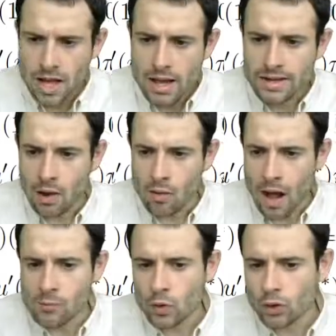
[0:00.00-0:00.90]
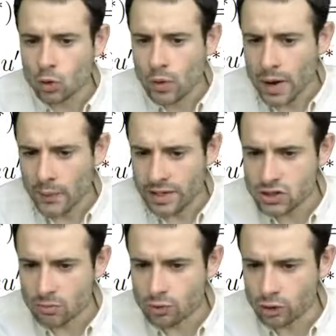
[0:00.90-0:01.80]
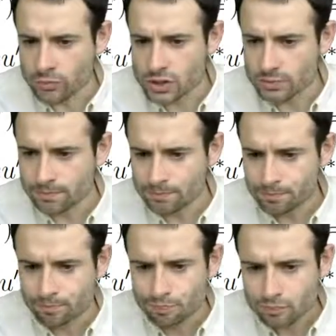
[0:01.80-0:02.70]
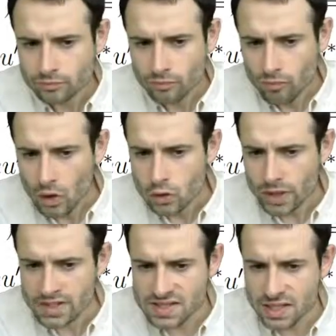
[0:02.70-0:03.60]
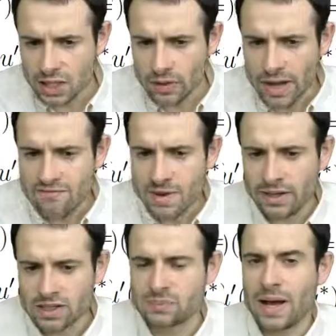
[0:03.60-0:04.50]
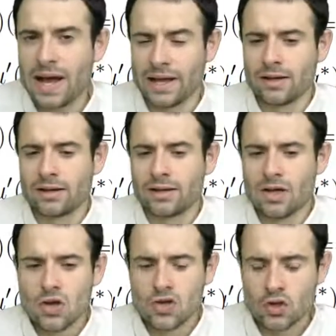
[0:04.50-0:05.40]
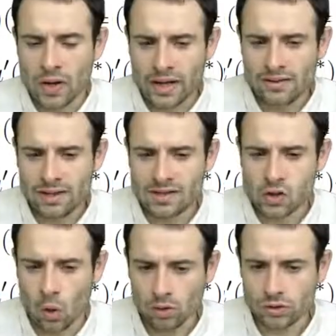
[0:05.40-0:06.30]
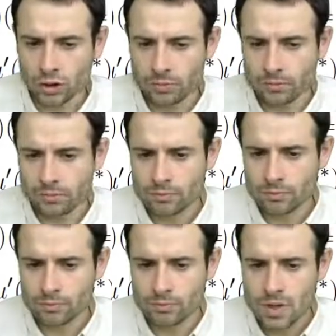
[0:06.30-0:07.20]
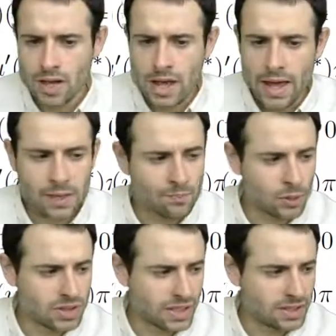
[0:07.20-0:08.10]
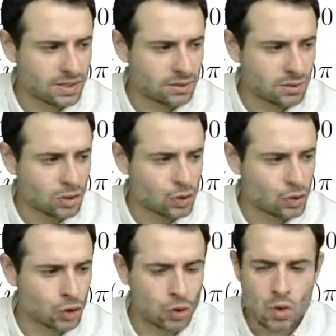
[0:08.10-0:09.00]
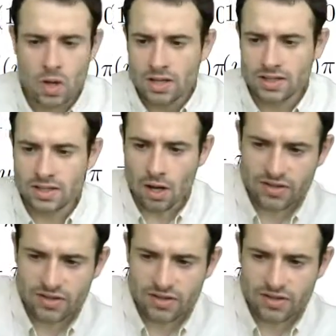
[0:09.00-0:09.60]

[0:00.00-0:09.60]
Now, I'm going to rearrange some terms. You can see here I have minus pi. So I can take this whole term and put it to the other